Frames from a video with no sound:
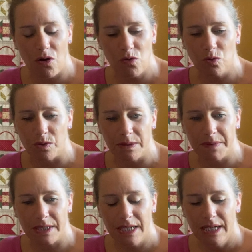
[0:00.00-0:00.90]
old
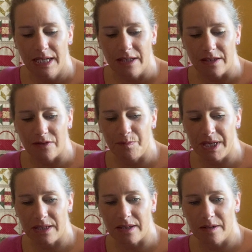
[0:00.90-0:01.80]
whips that I've
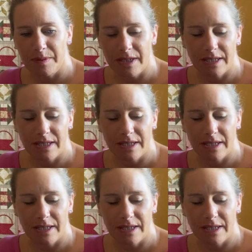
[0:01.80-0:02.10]
picked up